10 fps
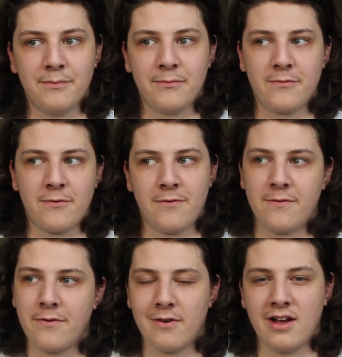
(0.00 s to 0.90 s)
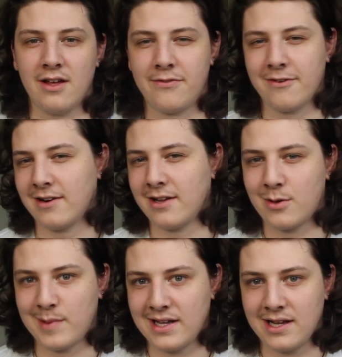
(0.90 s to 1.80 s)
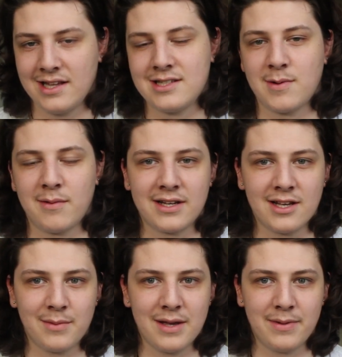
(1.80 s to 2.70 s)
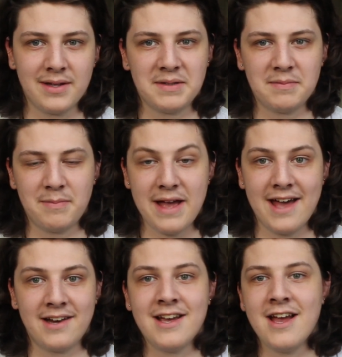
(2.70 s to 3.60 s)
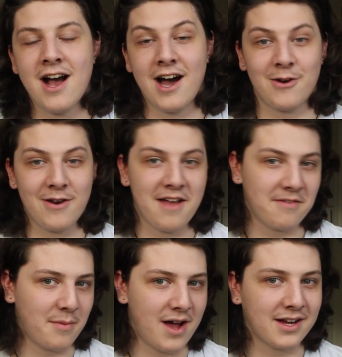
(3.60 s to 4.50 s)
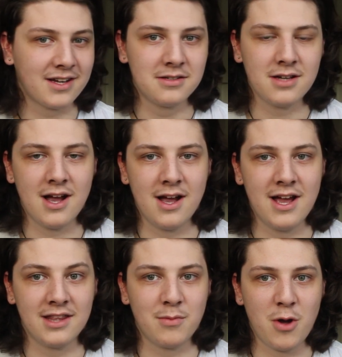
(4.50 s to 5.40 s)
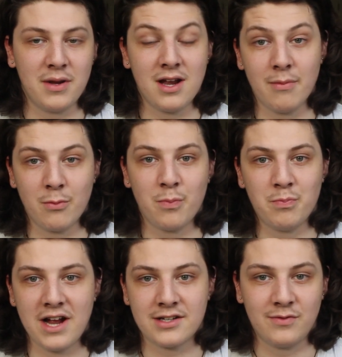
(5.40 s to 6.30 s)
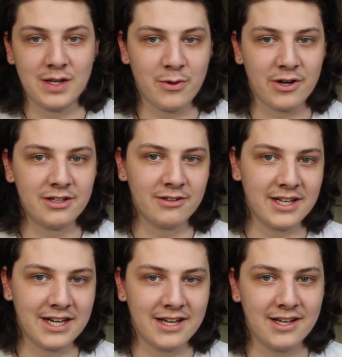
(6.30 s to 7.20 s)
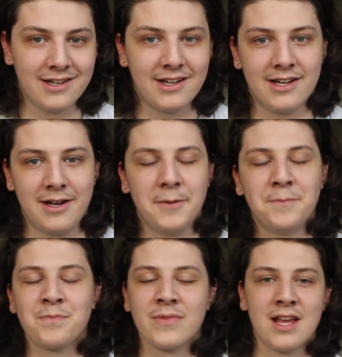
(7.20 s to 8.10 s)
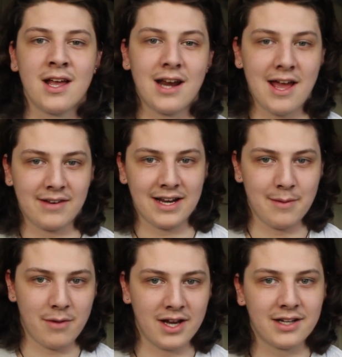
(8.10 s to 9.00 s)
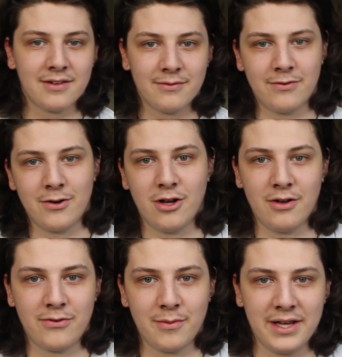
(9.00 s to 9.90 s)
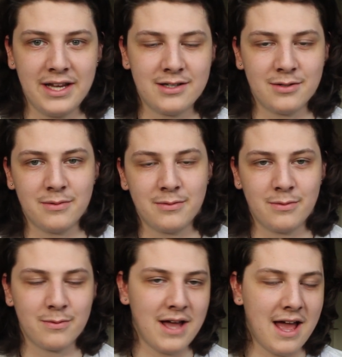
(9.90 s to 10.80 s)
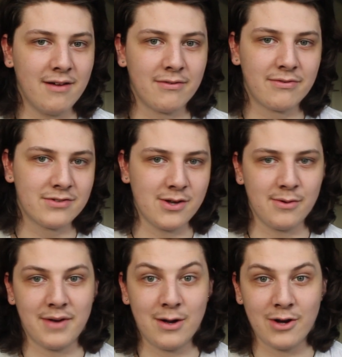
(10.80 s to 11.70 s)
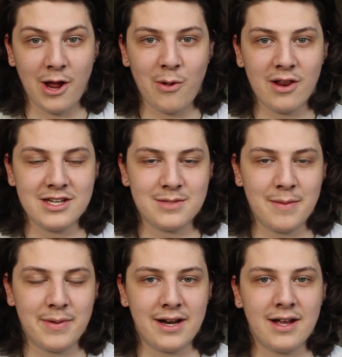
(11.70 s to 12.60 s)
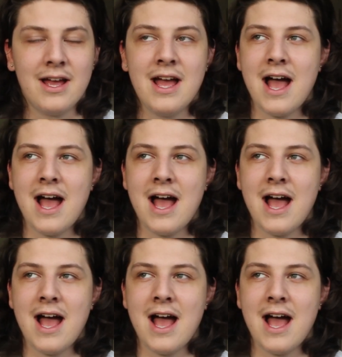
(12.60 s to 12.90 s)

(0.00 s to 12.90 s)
for a little bit it's probably going to be a bit bad. I don't have a mic at the moment. I'm actively working on getting a lavalier mic for me to have, so my audio quality is a bit better.